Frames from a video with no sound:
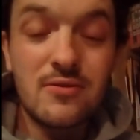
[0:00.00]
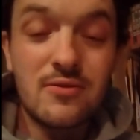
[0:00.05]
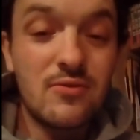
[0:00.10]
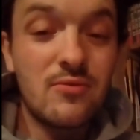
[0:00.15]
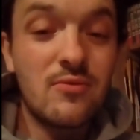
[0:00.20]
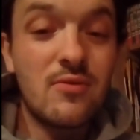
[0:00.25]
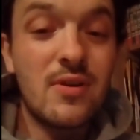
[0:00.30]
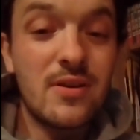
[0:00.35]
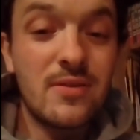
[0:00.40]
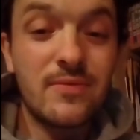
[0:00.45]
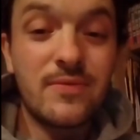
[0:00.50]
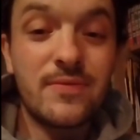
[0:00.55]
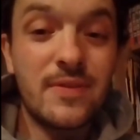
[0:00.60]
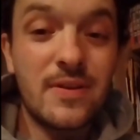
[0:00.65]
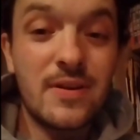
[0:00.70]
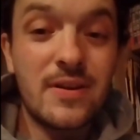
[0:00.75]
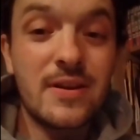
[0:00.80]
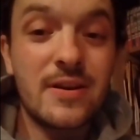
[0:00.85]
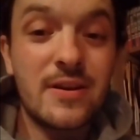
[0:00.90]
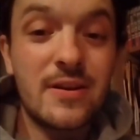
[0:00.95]
quite
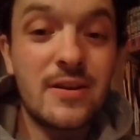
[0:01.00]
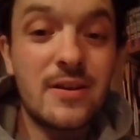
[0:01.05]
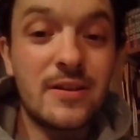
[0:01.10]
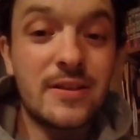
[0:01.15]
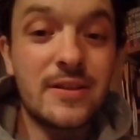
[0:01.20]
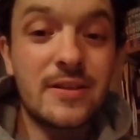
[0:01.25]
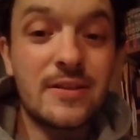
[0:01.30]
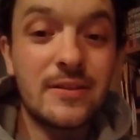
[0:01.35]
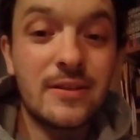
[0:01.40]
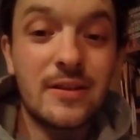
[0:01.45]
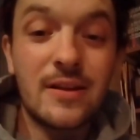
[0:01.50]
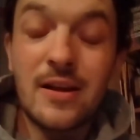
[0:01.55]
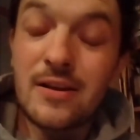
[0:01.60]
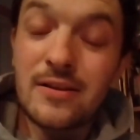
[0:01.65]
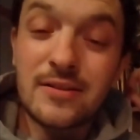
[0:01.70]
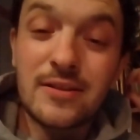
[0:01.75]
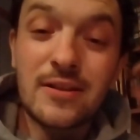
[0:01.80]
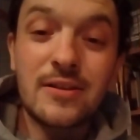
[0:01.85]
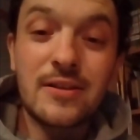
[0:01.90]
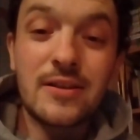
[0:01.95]
fucking early.
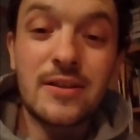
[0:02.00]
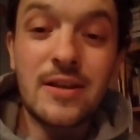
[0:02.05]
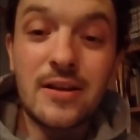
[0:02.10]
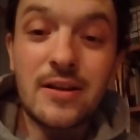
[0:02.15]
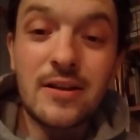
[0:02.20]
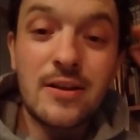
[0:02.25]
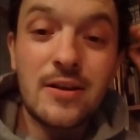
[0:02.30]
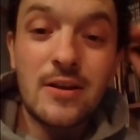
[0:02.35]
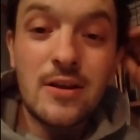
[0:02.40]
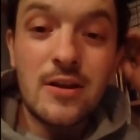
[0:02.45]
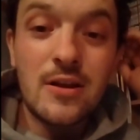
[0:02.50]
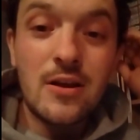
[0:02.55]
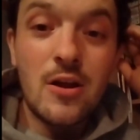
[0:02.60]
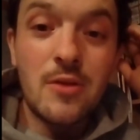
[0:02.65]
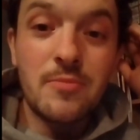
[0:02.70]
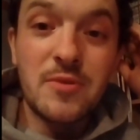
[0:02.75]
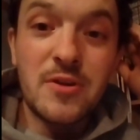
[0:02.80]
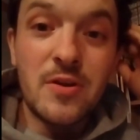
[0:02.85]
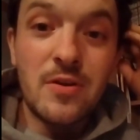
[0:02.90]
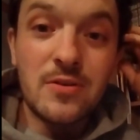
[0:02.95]
I'll tell you that. I
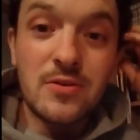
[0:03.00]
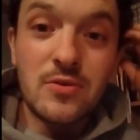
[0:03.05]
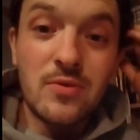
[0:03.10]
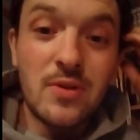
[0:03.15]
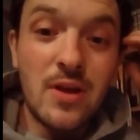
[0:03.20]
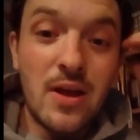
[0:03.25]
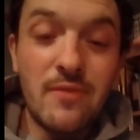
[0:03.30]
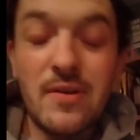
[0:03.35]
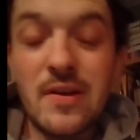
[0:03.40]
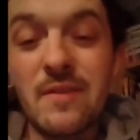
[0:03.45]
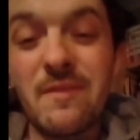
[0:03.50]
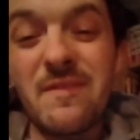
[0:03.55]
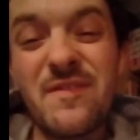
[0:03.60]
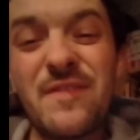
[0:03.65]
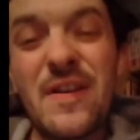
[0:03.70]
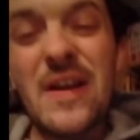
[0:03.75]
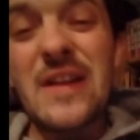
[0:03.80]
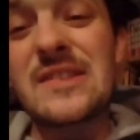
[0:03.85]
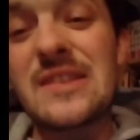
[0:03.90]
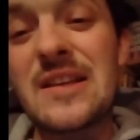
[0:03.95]
hope you guys are all having a
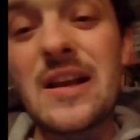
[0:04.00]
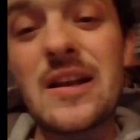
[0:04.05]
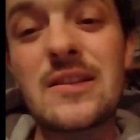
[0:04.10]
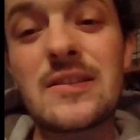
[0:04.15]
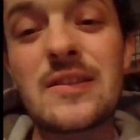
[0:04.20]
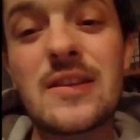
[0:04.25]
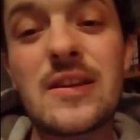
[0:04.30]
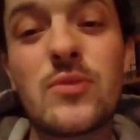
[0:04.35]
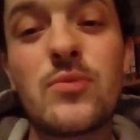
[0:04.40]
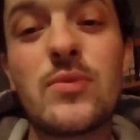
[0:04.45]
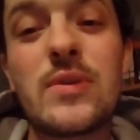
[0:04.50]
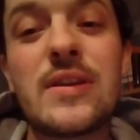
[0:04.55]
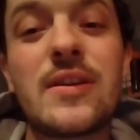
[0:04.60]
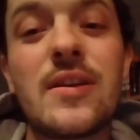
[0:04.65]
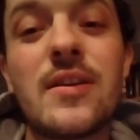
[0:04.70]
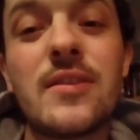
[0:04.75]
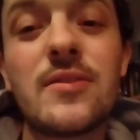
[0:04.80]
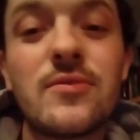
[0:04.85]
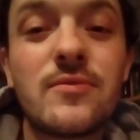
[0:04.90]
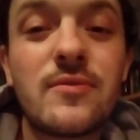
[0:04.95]
fantastic
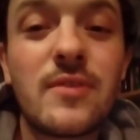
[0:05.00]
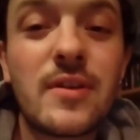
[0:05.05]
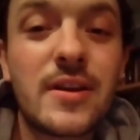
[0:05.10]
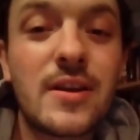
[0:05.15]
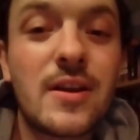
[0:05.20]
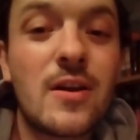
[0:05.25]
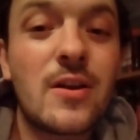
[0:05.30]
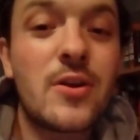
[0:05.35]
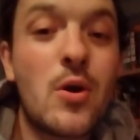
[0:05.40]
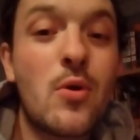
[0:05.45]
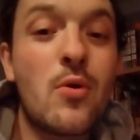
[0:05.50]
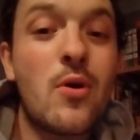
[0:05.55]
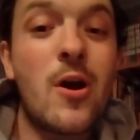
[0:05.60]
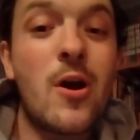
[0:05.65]
weekend already. I know